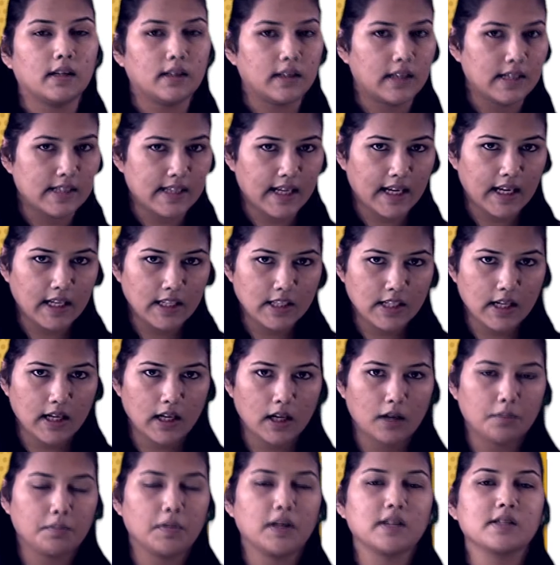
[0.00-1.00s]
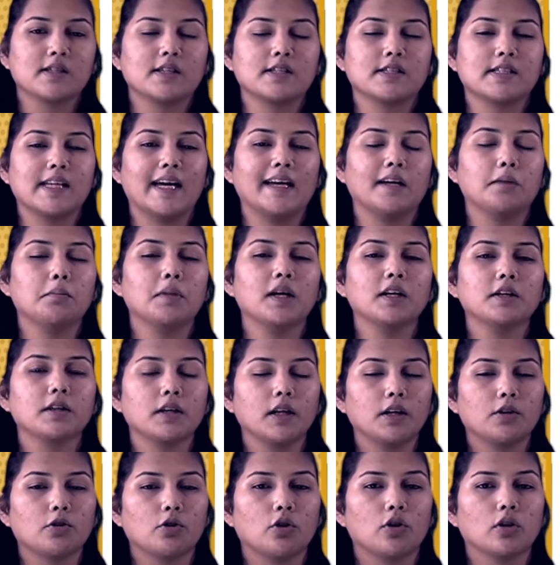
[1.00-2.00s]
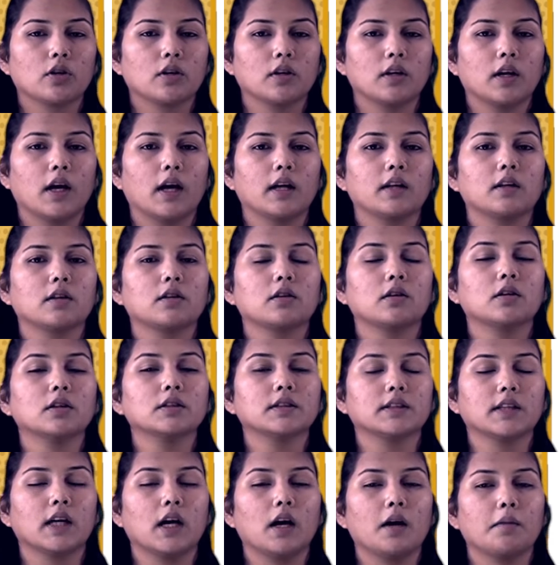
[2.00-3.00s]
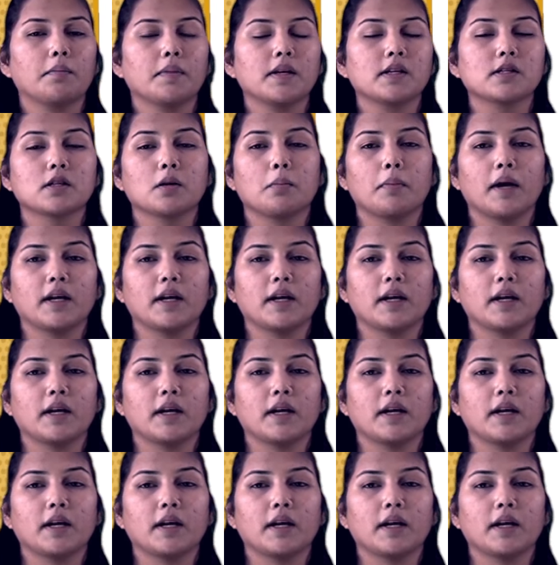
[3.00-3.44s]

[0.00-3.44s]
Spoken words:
The second type is a sedimentary rock, and the third type is a